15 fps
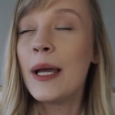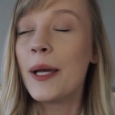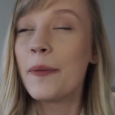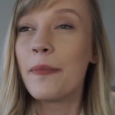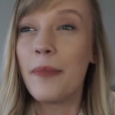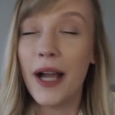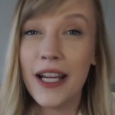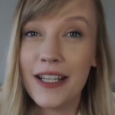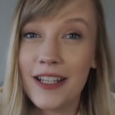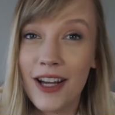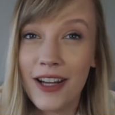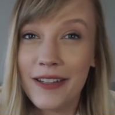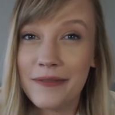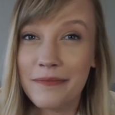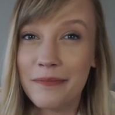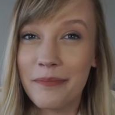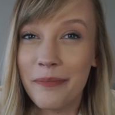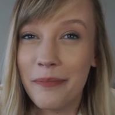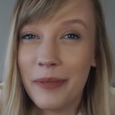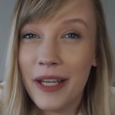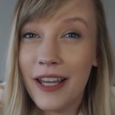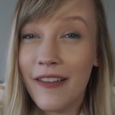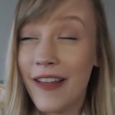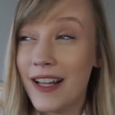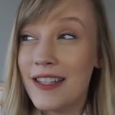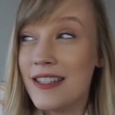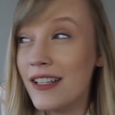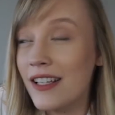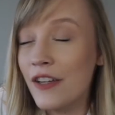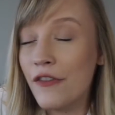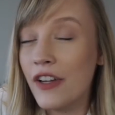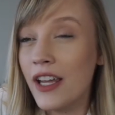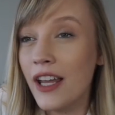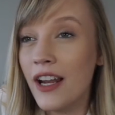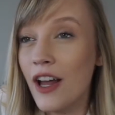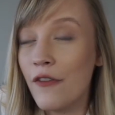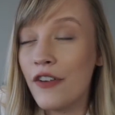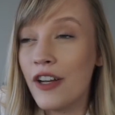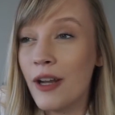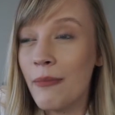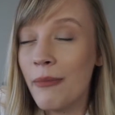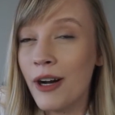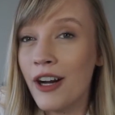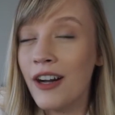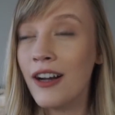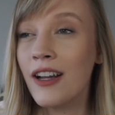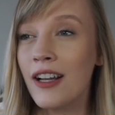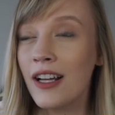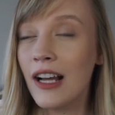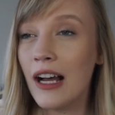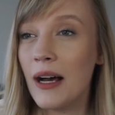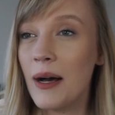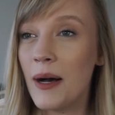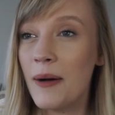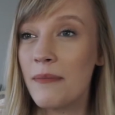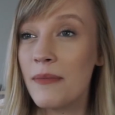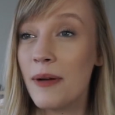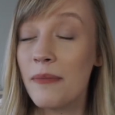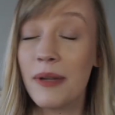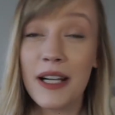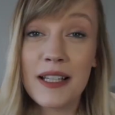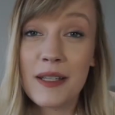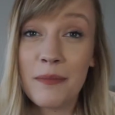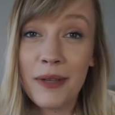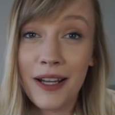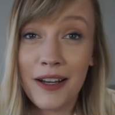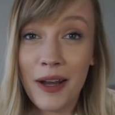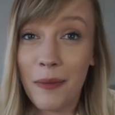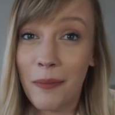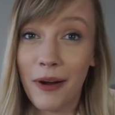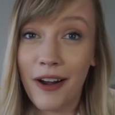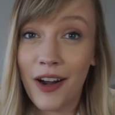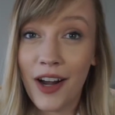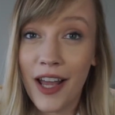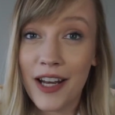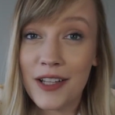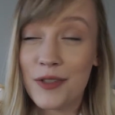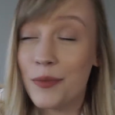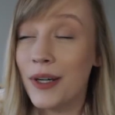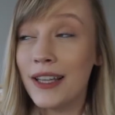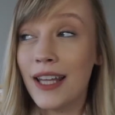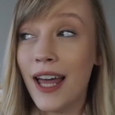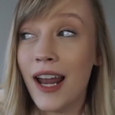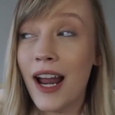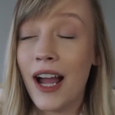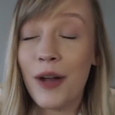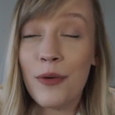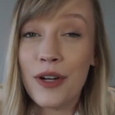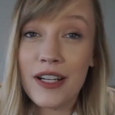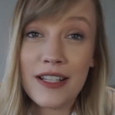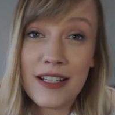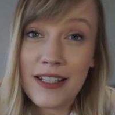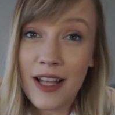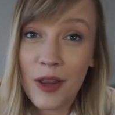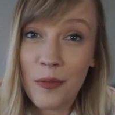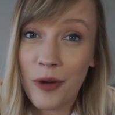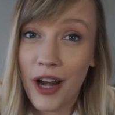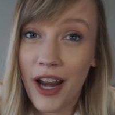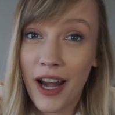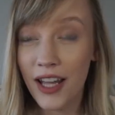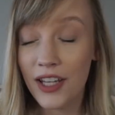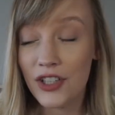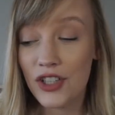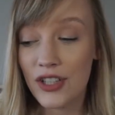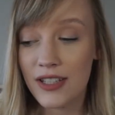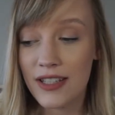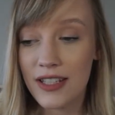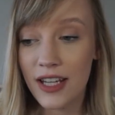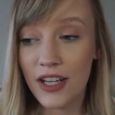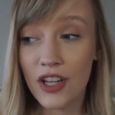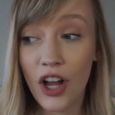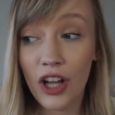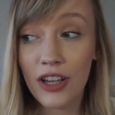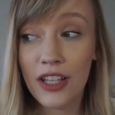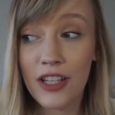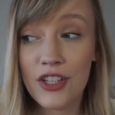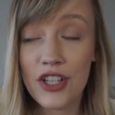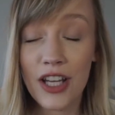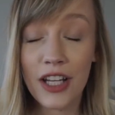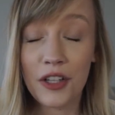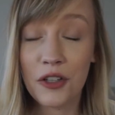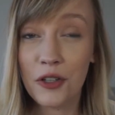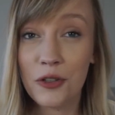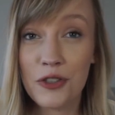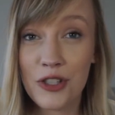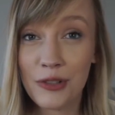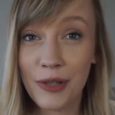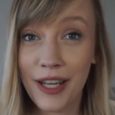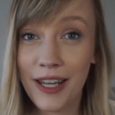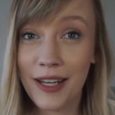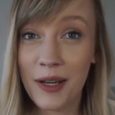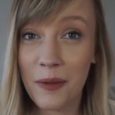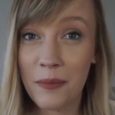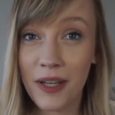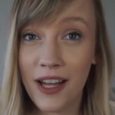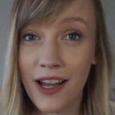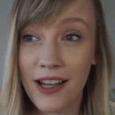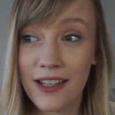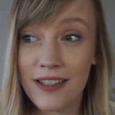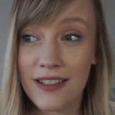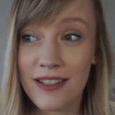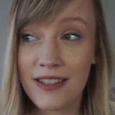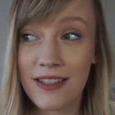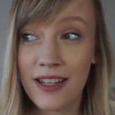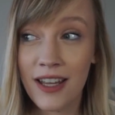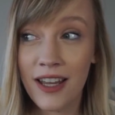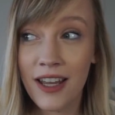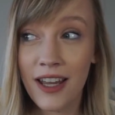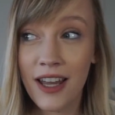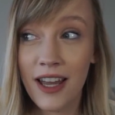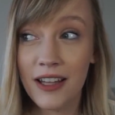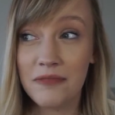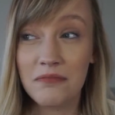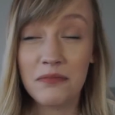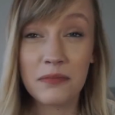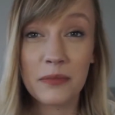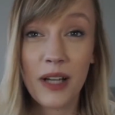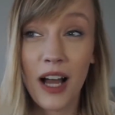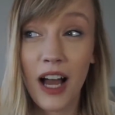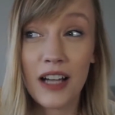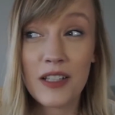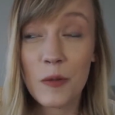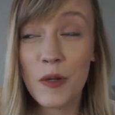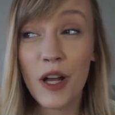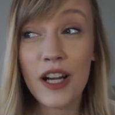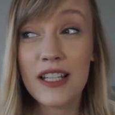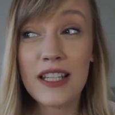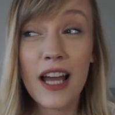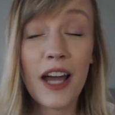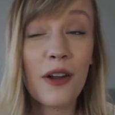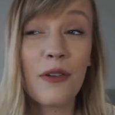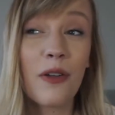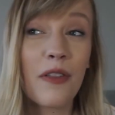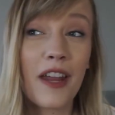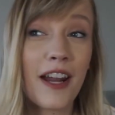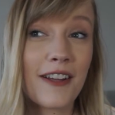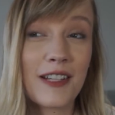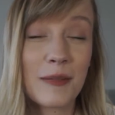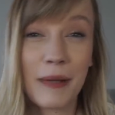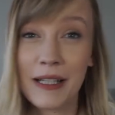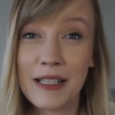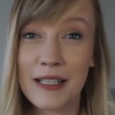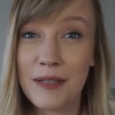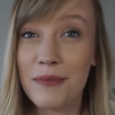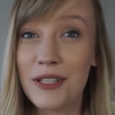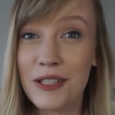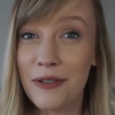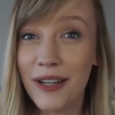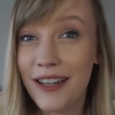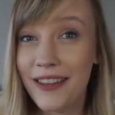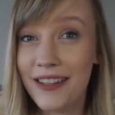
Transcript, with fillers: might not be that significant of a number, um, but it's a big number, and it's one that I wanted to celebrate and just acknowledge and include you in because to be honest, I don't know that I expected to be doing